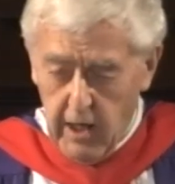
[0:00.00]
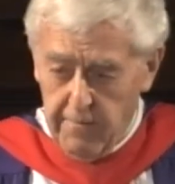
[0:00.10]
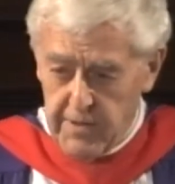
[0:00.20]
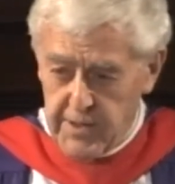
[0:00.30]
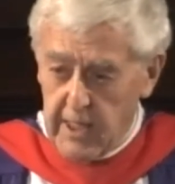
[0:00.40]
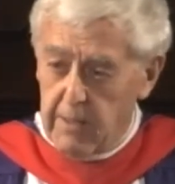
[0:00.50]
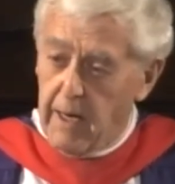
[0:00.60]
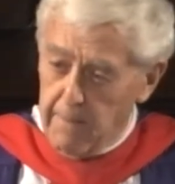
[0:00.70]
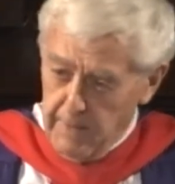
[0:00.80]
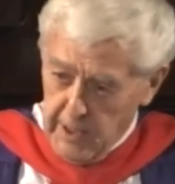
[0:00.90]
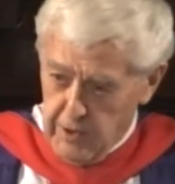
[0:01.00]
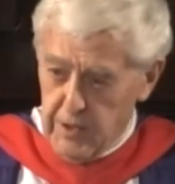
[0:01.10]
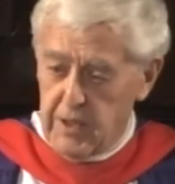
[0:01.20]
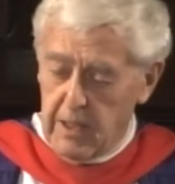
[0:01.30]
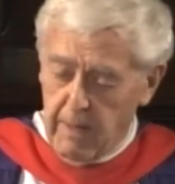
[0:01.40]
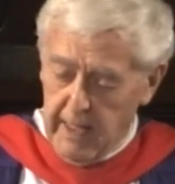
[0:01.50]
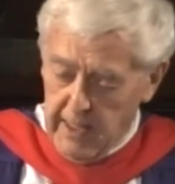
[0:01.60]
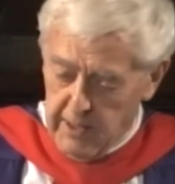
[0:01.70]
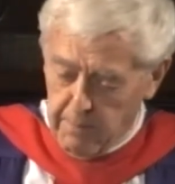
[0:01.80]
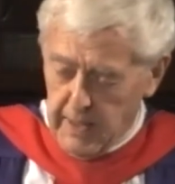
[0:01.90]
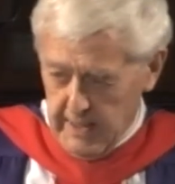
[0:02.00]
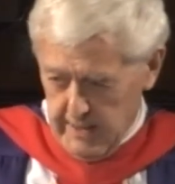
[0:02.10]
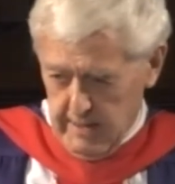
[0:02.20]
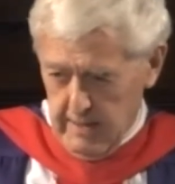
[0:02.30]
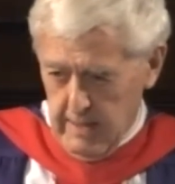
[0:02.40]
often say to my patients in my other place,